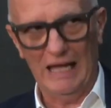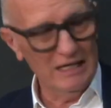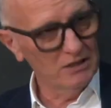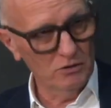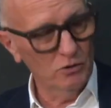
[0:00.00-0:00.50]

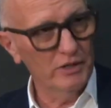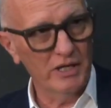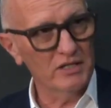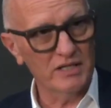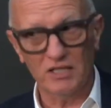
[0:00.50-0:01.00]
isn't going to
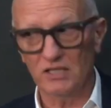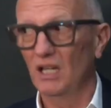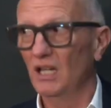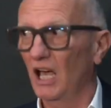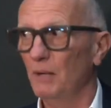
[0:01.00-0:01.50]
exist,
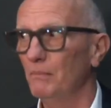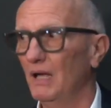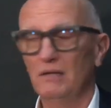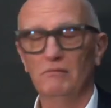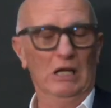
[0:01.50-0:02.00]

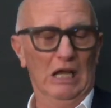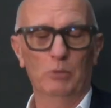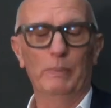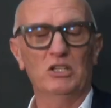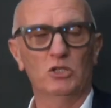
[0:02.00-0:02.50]
and
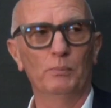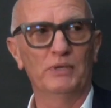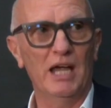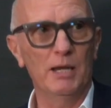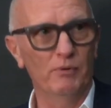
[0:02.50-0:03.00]
it'll be some
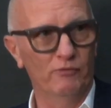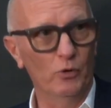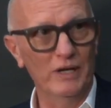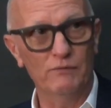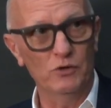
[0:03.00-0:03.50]
time
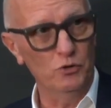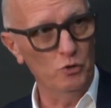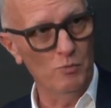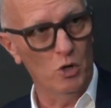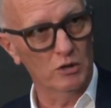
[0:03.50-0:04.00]
before even the
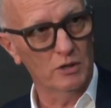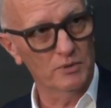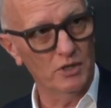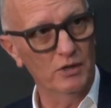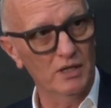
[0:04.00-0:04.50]
new model
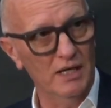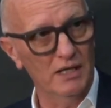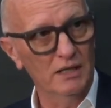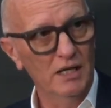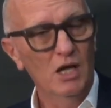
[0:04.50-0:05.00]
comes out of
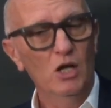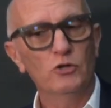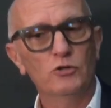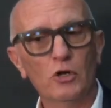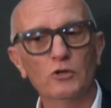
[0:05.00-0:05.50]
that.
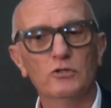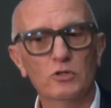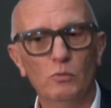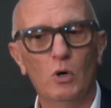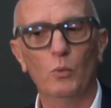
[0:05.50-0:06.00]
Judge us
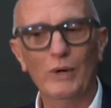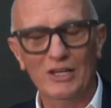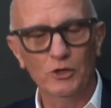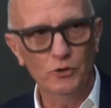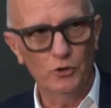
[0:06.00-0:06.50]
on what we
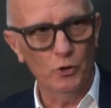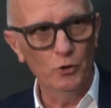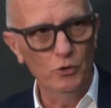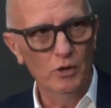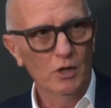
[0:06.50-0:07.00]
can
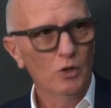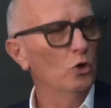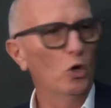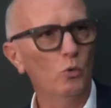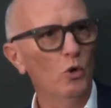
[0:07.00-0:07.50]
do,
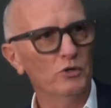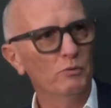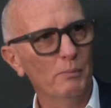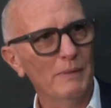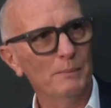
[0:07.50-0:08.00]
not what you
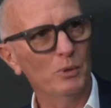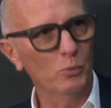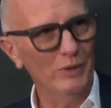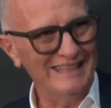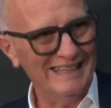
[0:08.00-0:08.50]
remember
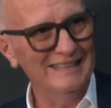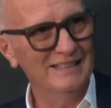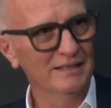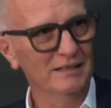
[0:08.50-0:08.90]
we did.